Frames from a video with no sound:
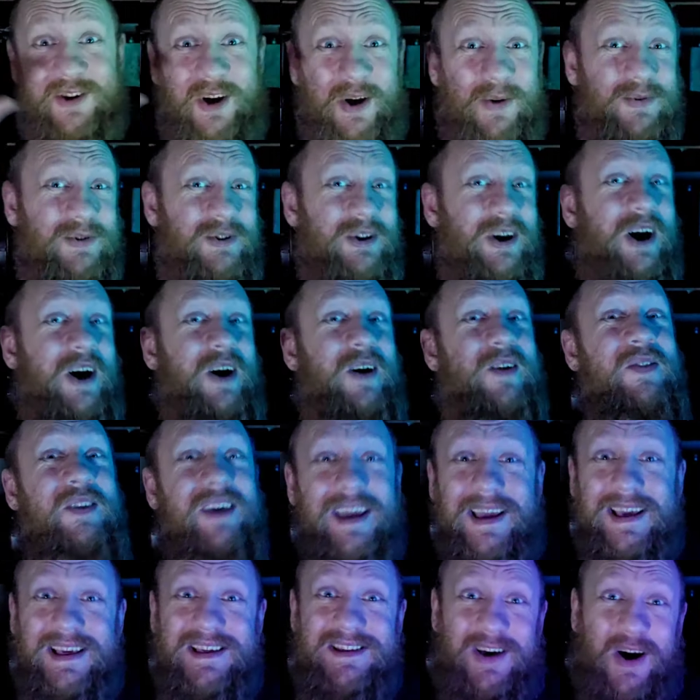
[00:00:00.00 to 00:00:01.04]
I'm Scott.
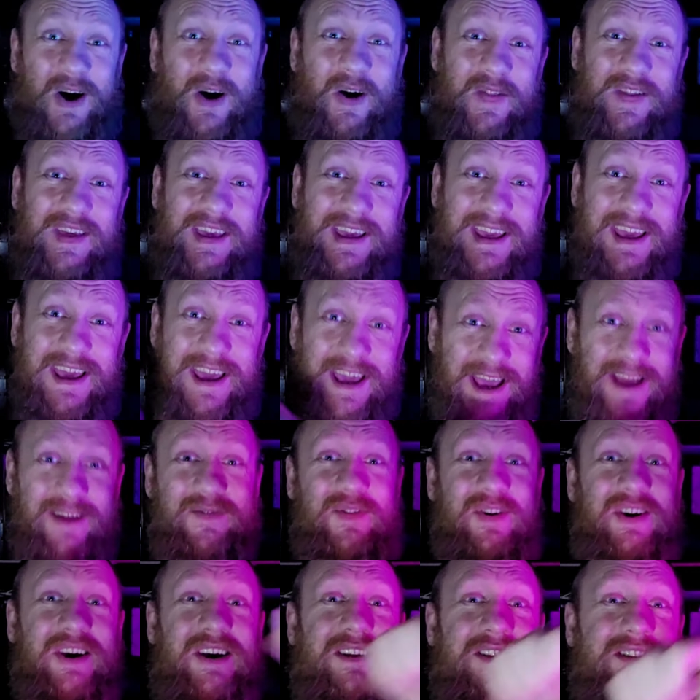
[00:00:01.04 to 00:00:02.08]
These are the
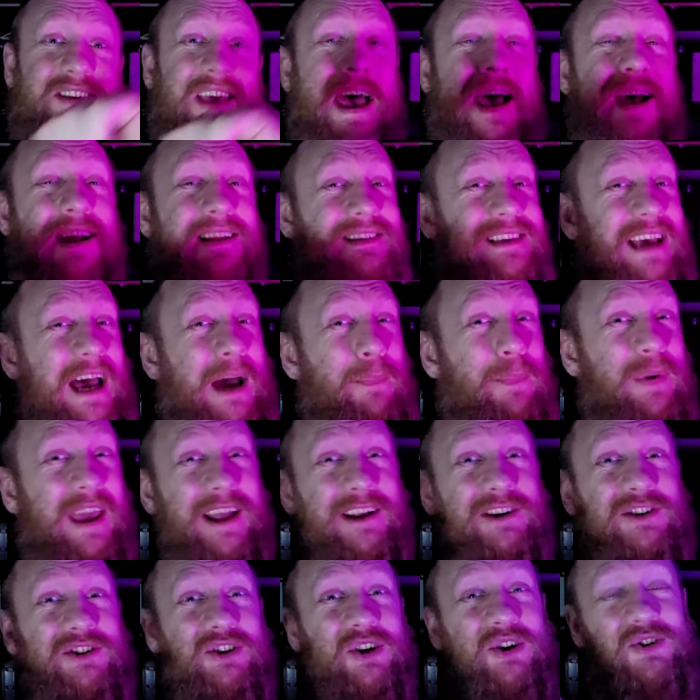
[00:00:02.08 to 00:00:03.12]
inverts
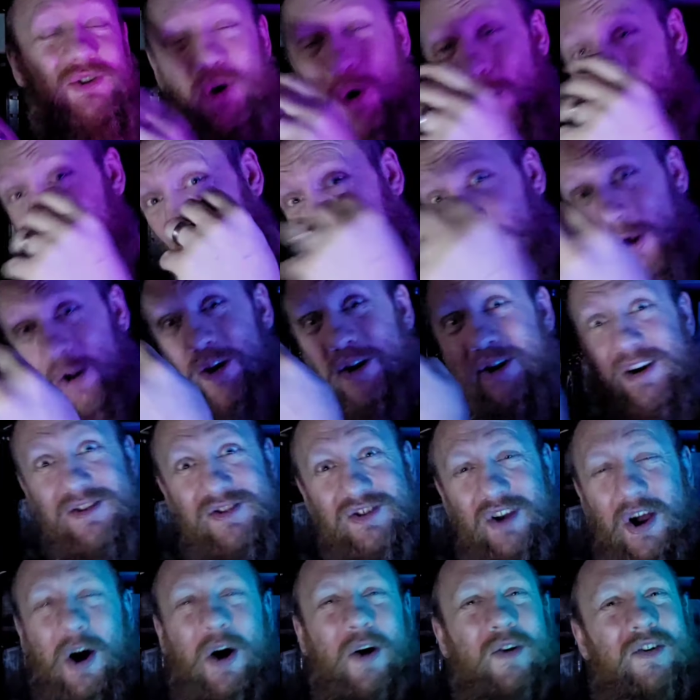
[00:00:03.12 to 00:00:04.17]
Tapinauchenius Geiger,
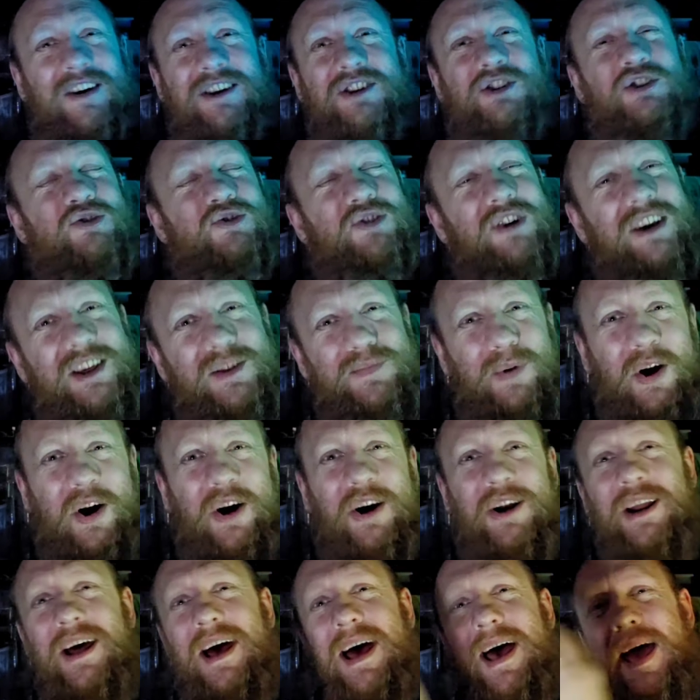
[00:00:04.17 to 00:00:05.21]
so orange tree
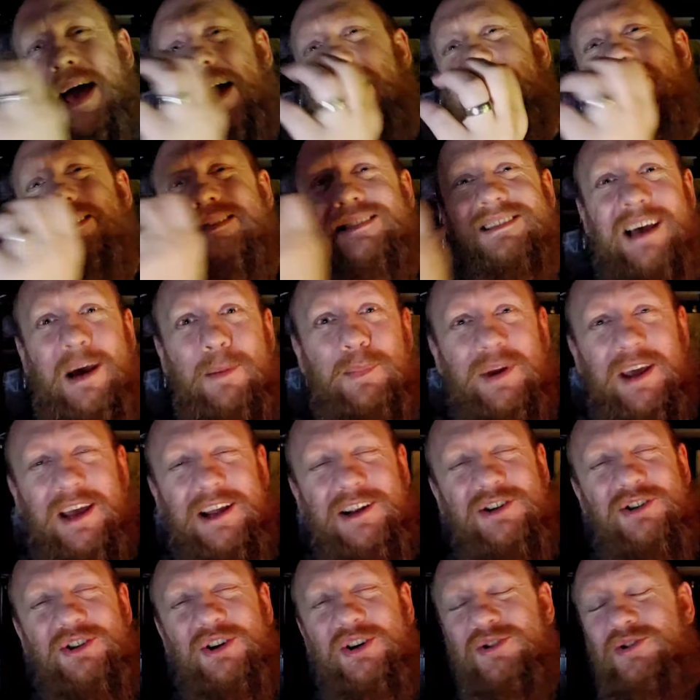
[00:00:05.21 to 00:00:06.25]
spider X
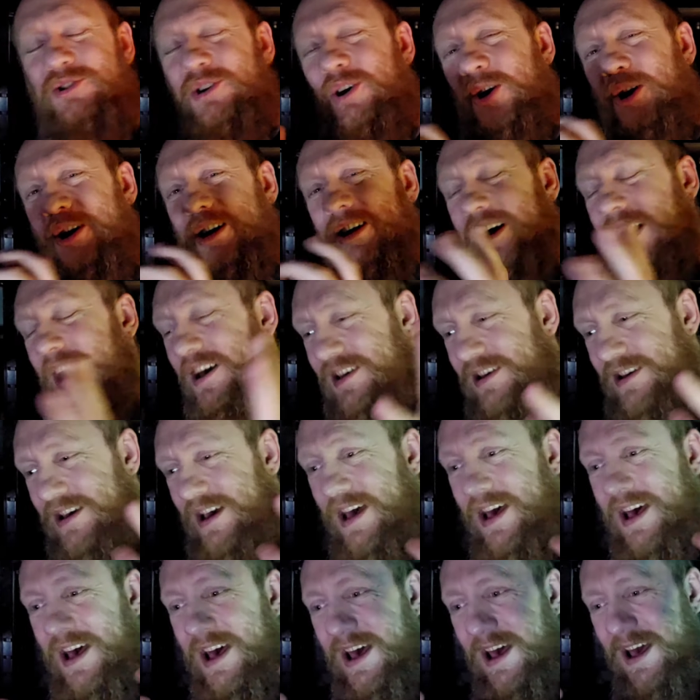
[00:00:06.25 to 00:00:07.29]
Tapinauchenius Geiger.
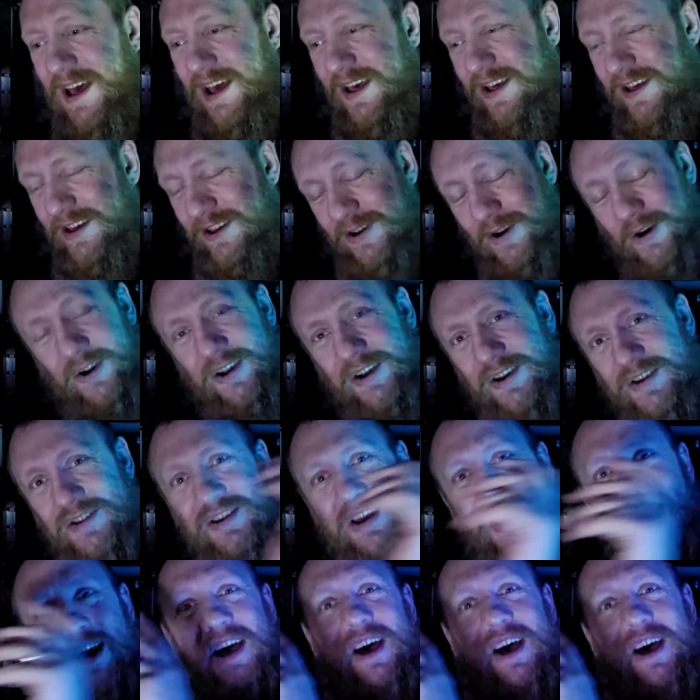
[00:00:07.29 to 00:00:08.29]
Gygus.